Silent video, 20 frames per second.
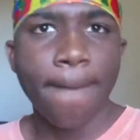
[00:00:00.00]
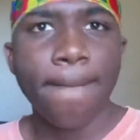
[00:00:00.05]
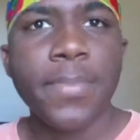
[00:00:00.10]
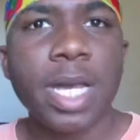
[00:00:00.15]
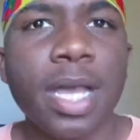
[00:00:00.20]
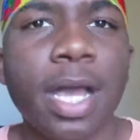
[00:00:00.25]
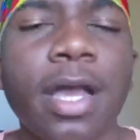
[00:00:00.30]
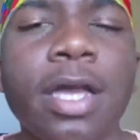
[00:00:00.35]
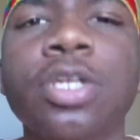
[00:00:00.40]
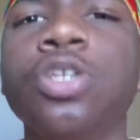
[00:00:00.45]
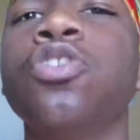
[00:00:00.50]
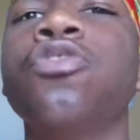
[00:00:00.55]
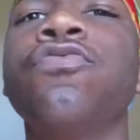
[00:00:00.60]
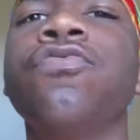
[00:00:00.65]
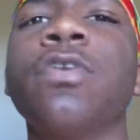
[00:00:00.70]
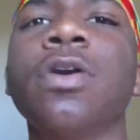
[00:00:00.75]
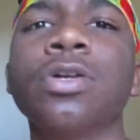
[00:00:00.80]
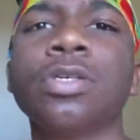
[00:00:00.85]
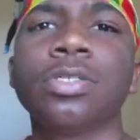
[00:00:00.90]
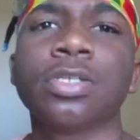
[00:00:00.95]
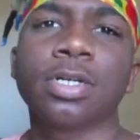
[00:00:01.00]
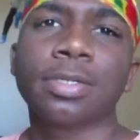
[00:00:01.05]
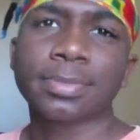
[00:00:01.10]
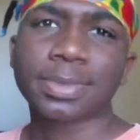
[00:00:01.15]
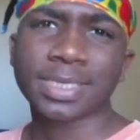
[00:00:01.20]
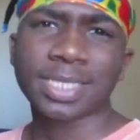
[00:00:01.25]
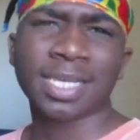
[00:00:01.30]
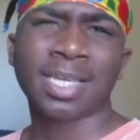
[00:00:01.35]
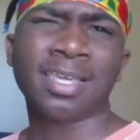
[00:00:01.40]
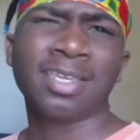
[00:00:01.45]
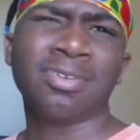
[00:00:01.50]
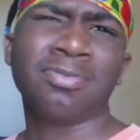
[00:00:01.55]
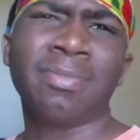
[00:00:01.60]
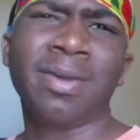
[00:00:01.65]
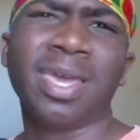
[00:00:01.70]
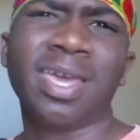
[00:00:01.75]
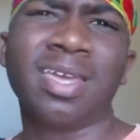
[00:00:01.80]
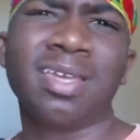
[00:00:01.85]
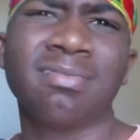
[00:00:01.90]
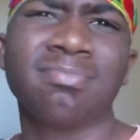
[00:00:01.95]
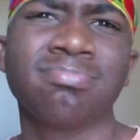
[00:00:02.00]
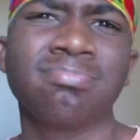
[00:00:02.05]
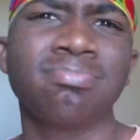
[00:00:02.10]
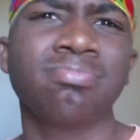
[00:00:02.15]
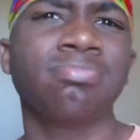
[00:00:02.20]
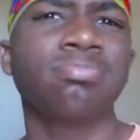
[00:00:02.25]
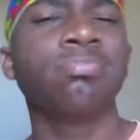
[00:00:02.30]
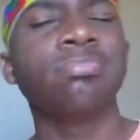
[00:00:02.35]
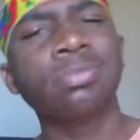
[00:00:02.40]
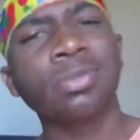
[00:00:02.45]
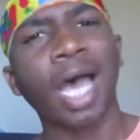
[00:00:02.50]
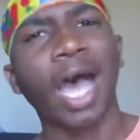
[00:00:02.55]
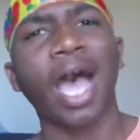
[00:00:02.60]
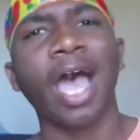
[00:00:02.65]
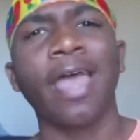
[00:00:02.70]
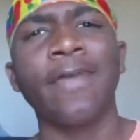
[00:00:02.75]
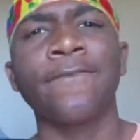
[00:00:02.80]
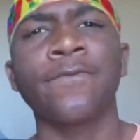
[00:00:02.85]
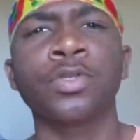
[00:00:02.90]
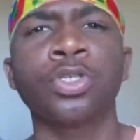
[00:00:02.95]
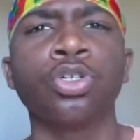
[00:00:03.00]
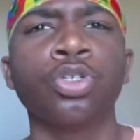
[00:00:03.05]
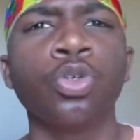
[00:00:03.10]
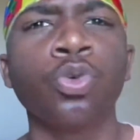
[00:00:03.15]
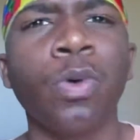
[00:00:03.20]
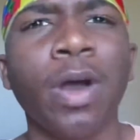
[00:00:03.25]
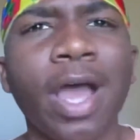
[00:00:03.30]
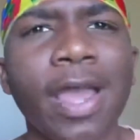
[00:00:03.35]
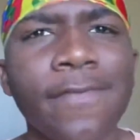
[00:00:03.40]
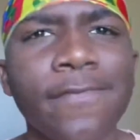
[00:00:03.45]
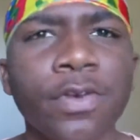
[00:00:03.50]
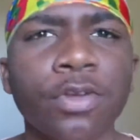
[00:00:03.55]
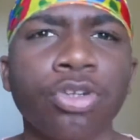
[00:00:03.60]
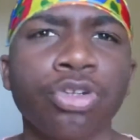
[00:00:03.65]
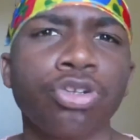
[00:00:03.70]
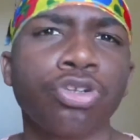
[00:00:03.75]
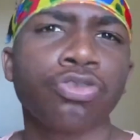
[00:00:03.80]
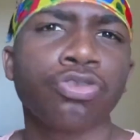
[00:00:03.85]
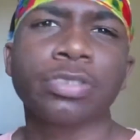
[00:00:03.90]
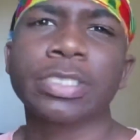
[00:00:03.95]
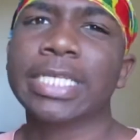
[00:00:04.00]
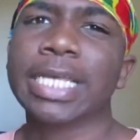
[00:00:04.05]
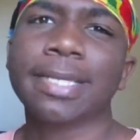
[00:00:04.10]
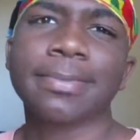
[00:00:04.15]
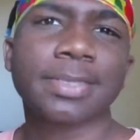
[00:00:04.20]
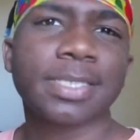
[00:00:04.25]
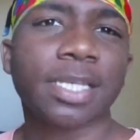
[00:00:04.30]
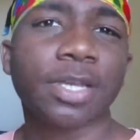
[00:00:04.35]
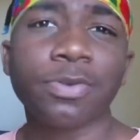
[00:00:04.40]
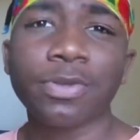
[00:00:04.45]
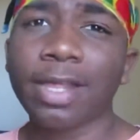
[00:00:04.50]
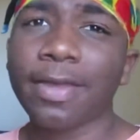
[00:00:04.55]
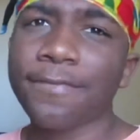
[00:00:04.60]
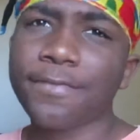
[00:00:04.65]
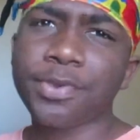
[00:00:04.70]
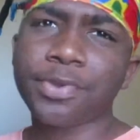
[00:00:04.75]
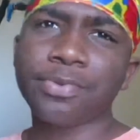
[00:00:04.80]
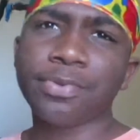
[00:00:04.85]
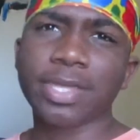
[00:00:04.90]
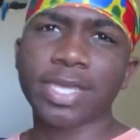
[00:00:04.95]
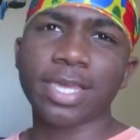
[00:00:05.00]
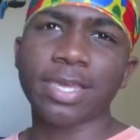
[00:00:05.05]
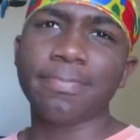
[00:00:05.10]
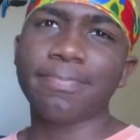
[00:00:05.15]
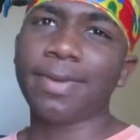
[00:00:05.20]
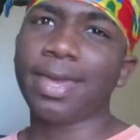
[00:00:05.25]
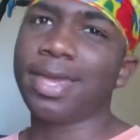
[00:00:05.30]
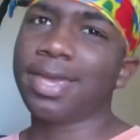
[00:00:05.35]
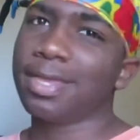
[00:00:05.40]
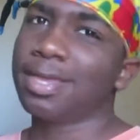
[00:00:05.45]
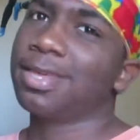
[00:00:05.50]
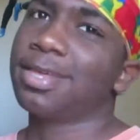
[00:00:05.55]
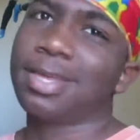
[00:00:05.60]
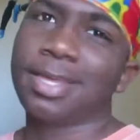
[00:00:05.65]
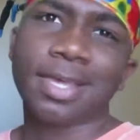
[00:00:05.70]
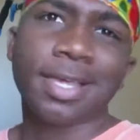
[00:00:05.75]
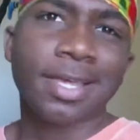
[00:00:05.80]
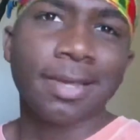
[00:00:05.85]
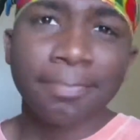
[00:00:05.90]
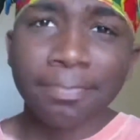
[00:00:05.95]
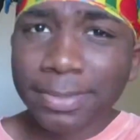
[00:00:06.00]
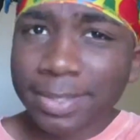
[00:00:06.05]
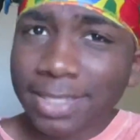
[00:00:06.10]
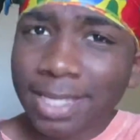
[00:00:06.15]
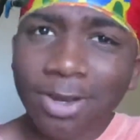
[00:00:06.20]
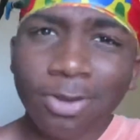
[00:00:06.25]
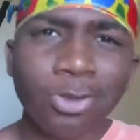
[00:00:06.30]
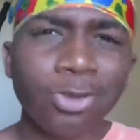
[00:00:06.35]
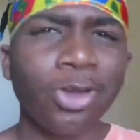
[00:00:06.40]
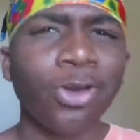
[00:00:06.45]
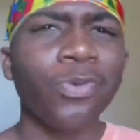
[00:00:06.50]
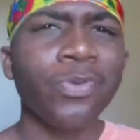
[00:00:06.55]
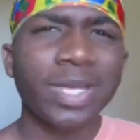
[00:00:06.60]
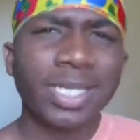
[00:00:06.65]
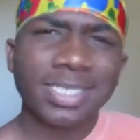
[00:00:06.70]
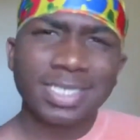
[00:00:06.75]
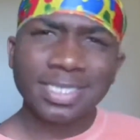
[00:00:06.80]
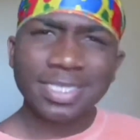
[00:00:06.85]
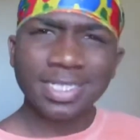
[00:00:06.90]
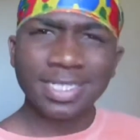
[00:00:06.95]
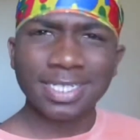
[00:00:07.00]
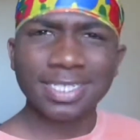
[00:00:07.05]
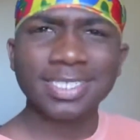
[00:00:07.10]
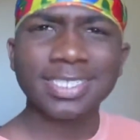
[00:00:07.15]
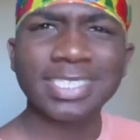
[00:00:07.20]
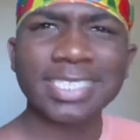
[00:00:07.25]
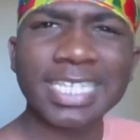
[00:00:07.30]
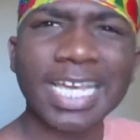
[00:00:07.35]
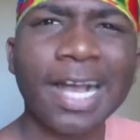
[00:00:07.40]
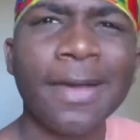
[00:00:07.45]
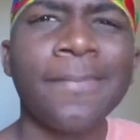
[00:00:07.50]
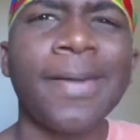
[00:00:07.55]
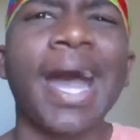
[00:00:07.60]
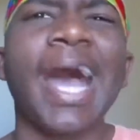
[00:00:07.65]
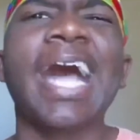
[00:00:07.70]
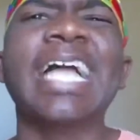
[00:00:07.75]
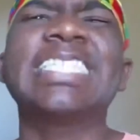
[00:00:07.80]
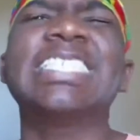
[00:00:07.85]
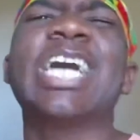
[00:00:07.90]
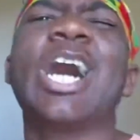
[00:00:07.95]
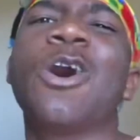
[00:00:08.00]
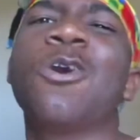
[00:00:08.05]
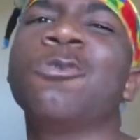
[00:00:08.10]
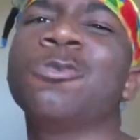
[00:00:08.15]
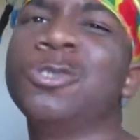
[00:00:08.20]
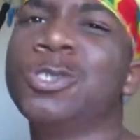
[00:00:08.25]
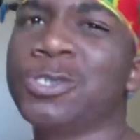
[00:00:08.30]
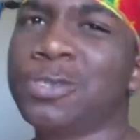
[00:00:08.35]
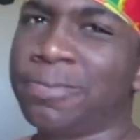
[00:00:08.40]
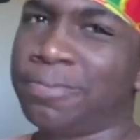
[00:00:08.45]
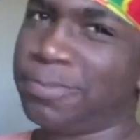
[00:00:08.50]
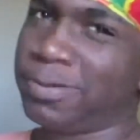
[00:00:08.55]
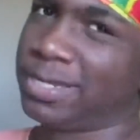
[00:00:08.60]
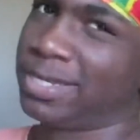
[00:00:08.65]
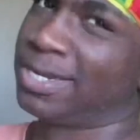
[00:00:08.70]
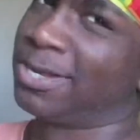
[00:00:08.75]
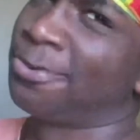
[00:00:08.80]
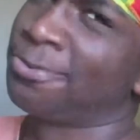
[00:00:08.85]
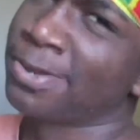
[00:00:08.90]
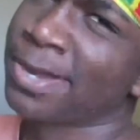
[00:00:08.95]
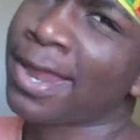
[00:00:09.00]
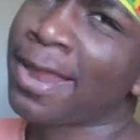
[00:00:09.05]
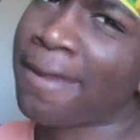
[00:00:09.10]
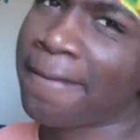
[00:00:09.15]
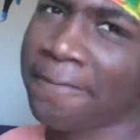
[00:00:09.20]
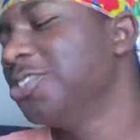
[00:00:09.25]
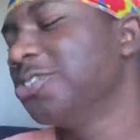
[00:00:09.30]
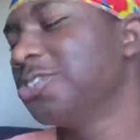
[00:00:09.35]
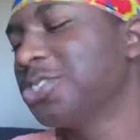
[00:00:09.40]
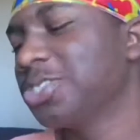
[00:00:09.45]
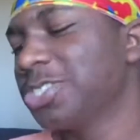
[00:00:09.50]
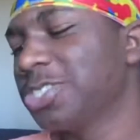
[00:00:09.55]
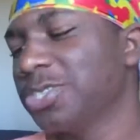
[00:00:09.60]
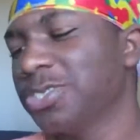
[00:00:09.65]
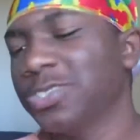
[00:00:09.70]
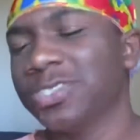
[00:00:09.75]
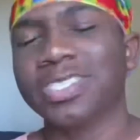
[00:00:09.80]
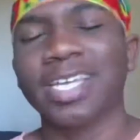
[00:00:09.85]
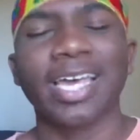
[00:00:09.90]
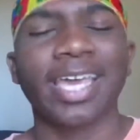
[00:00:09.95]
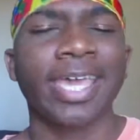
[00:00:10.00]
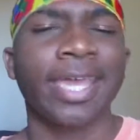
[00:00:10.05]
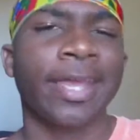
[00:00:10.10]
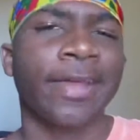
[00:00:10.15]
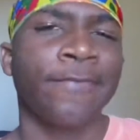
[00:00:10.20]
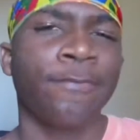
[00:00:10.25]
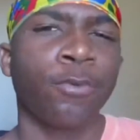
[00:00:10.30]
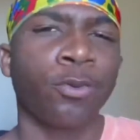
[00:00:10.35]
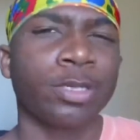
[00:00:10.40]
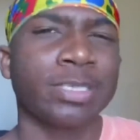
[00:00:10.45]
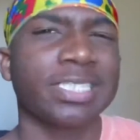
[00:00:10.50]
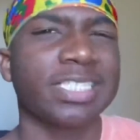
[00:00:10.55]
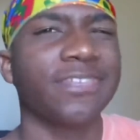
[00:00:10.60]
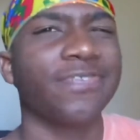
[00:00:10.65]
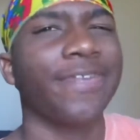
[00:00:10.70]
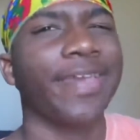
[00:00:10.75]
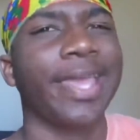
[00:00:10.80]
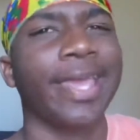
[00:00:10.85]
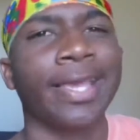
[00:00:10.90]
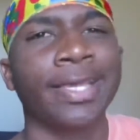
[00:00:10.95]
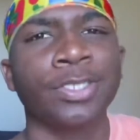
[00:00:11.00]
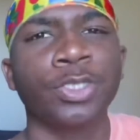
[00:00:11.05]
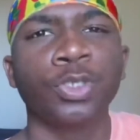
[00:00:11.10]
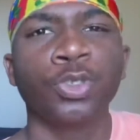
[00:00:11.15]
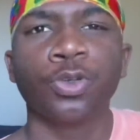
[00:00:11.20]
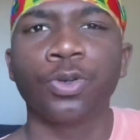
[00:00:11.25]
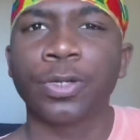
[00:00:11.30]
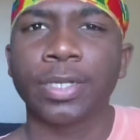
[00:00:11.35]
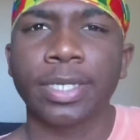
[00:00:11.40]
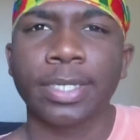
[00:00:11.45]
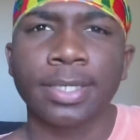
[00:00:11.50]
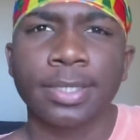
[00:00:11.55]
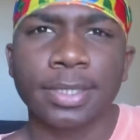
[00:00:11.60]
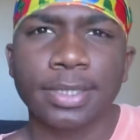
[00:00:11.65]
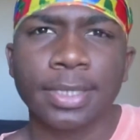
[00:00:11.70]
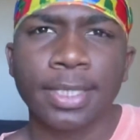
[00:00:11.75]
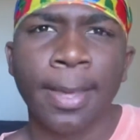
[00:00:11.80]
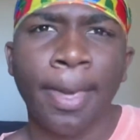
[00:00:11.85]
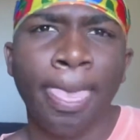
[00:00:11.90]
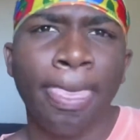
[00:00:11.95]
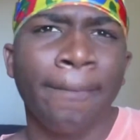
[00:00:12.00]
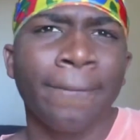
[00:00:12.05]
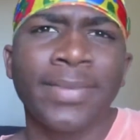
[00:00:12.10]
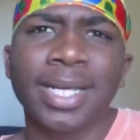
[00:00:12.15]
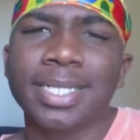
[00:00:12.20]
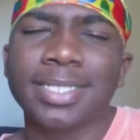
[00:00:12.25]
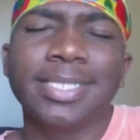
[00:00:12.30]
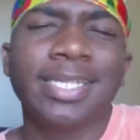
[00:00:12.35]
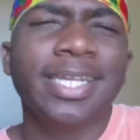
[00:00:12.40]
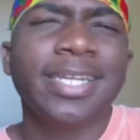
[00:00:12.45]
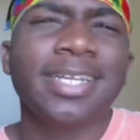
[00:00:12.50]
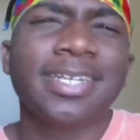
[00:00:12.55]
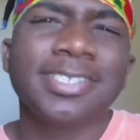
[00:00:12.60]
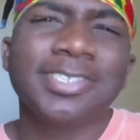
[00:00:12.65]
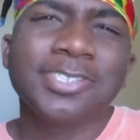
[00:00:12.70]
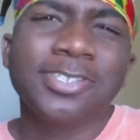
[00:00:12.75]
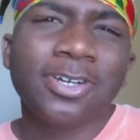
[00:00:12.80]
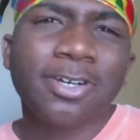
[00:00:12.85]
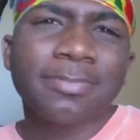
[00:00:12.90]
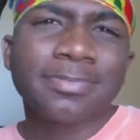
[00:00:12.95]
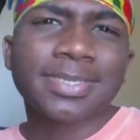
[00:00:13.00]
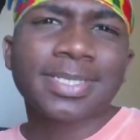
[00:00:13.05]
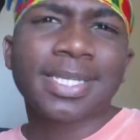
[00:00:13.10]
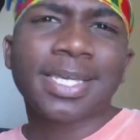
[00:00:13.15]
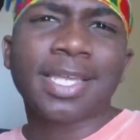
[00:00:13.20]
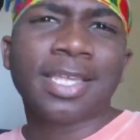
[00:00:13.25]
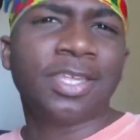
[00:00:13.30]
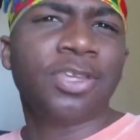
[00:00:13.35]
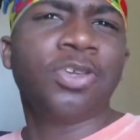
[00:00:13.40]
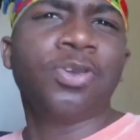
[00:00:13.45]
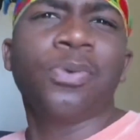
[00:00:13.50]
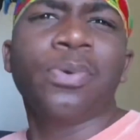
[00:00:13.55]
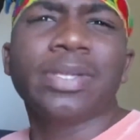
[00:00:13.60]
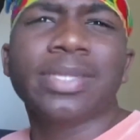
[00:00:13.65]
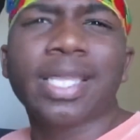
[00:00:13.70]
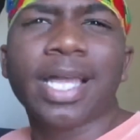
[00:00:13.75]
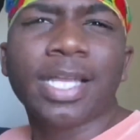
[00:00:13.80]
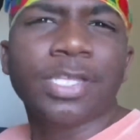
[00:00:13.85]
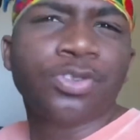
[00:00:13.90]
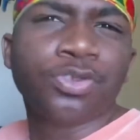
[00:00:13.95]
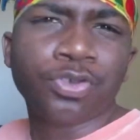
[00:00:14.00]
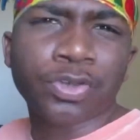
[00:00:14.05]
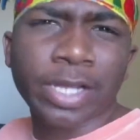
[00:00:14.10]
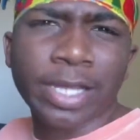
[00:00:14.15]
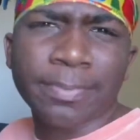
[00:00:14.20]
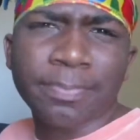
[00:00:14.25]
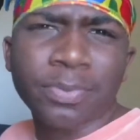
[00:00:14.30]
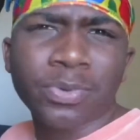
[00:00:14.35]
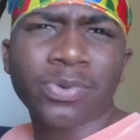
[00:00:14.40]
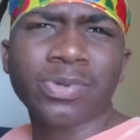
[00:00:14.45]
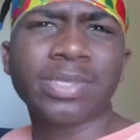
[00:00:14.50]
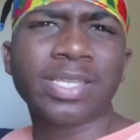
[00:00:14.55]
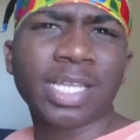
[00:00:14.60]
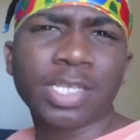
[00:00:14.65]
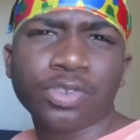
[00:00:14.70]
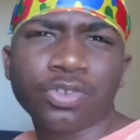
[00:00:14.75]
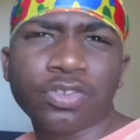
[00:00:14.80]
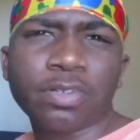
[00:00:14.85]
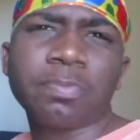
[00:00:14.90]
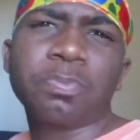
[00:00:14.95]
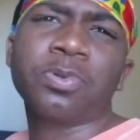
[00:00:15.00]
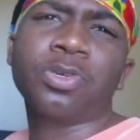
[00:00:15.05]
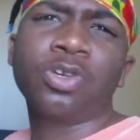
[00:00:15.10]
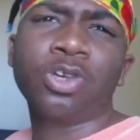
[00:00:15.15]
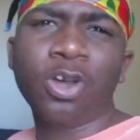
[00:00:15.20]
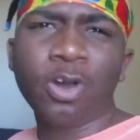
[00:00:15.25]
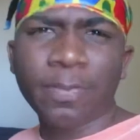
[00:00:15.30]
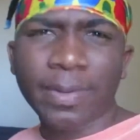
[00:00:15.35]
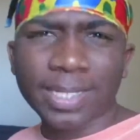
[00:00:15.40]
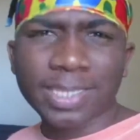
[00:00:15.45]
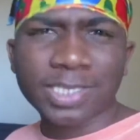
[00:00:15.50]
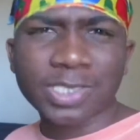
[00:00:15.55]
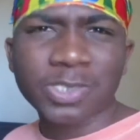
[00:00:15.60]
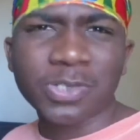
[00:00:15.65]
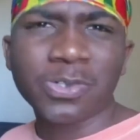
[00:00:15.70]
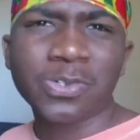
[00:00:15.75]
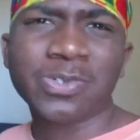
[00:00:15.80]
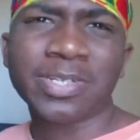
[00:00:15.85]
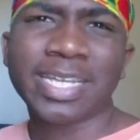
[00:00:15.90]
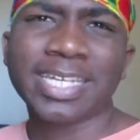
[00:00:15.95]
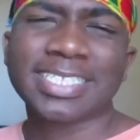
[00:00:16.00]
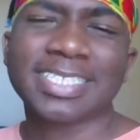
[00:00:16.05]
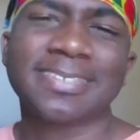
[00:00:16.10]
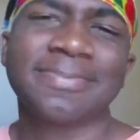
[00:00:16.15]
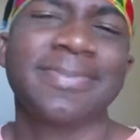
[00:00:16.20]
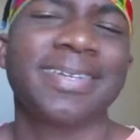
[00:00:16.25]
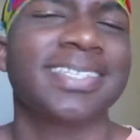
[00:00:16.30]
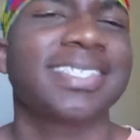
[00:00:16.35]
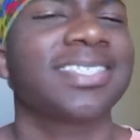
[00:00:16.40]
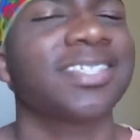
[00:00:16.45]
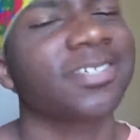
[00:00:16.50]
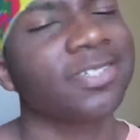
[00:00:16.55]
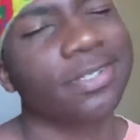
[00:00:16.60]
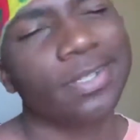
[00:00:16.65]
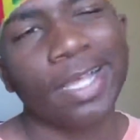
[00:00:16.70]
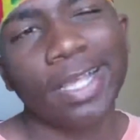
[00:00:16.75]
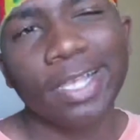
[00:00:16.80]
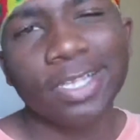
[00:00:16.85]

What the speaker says: But a new phone, you know what I'm saying? You may, the new iPhone, a new Samsung, whatever you need, man, put that on your wish list. Tell them I told you to put it on there. New shoes, like Air Forces, Vans, Jordans, Adidas, you know what I'm saying? You want that drip. You want that drip when you go back to school next semester.